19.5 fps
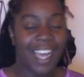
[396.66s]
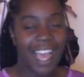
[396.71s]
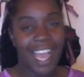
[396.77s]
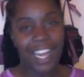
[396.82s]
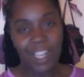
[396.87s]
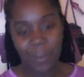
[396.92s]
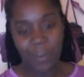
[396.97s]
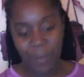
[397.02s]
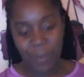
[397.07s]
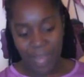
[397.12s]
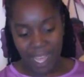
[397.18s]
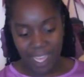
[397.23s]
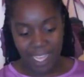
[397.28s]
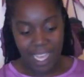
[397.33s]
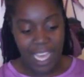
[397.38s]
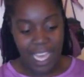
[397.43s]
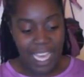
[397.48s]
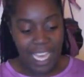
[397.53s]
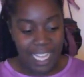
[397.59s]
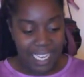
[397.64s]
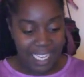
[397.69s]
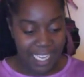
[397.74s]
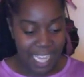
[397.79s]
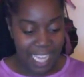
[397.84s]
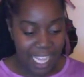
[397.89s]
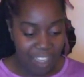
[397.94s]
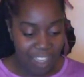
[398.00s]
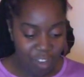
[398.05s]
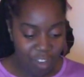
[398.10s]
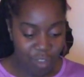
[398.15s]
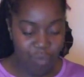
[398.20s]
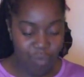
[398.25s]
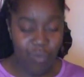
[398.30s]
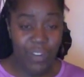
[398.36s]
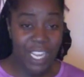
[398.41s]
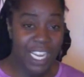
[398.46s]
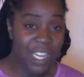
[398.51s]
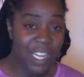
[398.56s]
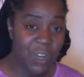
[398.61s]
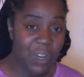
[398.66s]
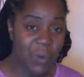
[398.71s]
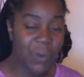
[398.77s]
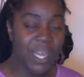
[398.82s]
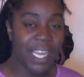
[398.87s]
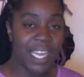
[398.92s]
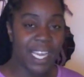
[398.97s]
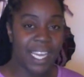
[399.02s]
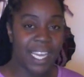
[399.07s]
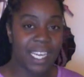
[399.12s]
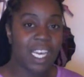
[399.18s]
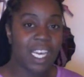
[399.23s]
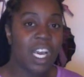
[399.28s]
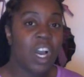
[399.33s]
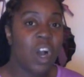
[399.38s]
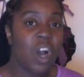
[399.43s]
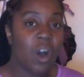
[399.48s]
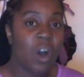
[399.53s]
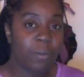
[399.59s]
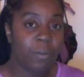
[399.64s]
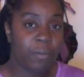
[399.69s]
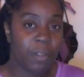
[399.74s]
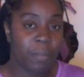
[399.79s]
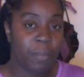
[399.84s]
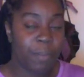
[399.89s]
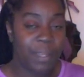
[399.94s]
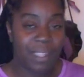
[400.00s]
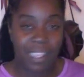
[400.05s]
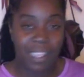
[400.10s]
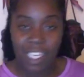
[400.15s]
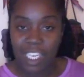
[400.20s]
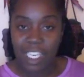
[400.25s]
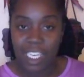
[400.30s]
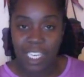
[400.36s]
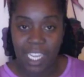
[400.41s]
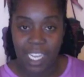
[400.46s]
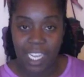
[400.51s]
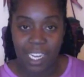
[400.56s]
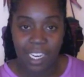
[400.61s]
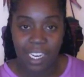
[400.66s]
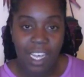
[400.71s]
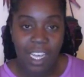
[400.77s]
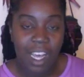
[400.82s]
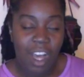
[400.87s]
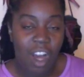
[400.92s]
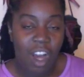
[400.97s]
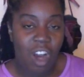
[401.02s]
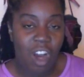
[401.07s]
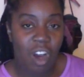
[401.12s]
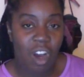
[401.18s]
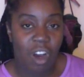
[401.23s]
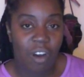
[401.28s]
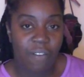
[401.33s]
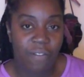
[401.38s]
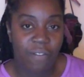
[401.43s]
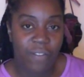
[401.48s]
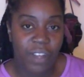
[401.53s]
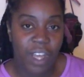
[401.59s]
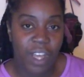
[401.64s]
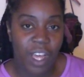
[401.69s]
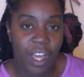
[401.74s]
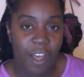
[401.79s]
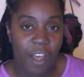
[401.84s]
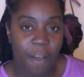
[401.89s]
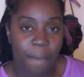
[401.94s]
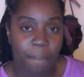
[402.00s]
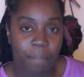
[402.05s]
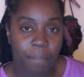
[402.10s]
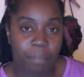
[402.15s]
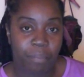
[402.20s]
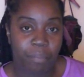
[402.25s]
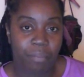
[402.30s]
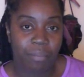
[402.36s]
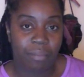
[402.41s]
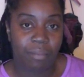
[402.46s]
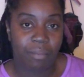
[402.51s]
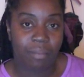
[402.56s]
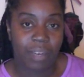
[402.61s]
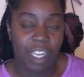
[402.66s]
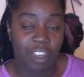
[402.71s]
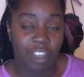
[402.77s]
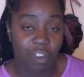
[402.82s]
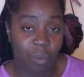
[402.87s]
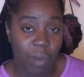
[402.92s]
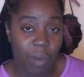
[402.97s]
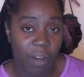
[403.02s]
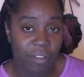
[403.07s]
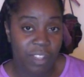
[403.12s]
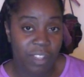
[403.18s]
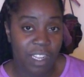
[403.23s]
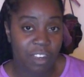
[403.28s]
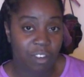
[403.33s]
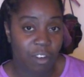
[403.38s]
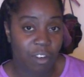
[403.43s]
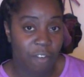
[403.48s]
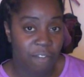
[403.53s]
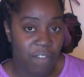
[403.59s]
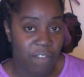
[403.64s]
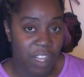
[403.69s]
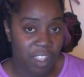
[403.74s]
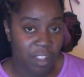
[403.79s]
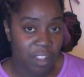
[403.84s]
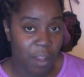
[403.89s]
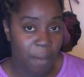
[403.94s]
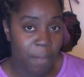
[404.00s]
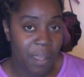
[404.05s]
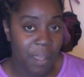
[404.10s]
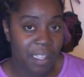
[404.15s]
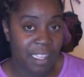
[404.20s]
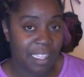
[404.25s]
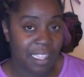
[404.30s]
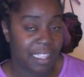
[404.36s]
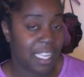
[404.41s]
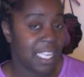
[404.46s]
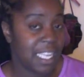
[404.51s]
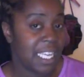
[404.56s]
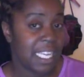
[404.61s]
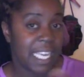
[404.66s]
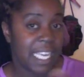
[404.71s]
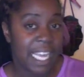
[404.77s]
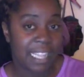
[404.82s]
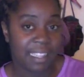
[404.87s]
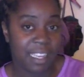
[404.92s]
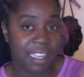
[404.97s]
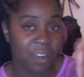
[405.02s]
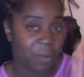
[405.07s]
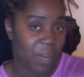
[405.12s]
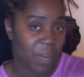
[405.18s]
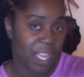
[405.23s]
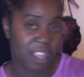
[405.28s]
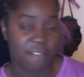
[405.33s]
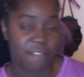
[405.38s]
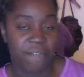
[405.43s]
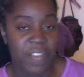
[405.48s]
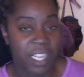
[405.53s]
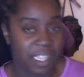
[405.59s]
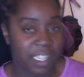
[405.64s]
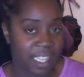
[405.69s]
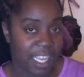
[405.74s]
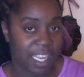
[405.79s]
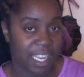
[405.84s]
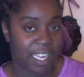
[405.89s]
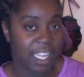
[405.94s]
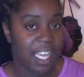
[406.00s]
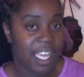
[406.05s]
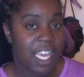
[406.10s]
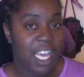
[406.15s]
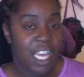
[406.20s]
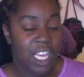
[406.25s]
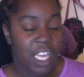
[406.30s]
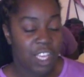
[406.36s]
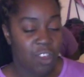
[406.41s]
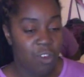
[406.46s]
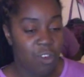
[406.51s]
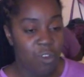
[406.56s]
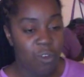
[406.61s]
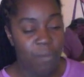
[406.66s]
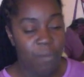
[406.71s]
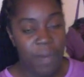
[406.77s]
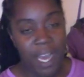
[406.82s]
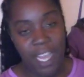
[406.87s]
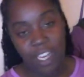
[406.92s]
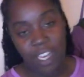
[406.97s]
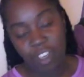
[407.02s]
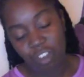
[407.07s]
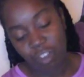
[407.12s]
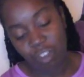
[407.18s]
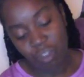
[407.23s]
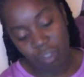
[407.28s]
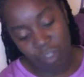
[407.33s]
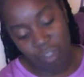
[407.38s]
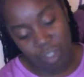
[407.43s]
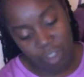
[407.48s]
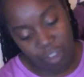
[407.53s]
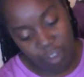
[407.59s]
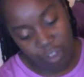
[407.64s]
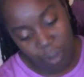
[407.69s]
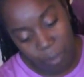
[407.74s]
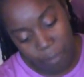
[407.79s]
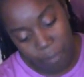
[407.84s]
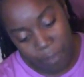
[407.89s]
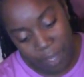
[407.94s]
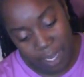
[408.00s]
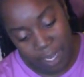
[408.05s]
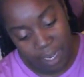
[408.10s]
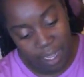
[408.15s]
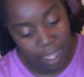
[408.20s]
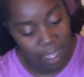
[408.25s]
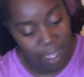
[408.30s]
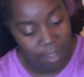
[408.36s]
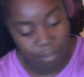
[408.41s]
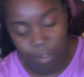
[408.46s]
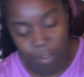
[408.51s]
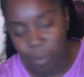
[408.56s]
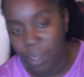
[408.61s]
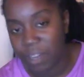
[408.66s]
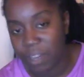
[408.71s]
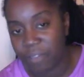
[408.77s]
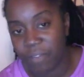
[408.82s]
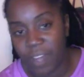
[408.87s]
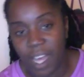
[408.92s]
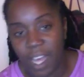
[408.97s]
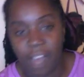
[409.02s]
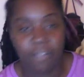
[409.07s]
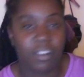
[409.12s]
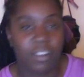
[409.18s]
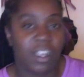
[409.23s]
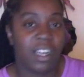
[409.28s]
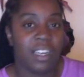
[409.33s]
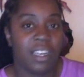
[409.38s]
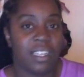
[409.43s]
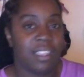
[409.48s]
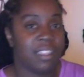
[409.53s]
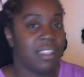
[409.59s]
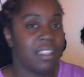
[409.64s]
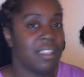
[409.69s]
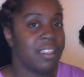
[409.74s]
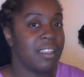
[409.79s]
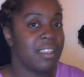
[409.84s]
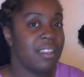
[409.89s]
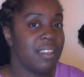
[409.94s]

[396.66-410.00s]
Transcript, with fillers: anyway, that's just really quick on the positioning of um, National Wealth Centre and Fast Home Business. Now you're getting where you're fitting. You might choose to jump in at $25.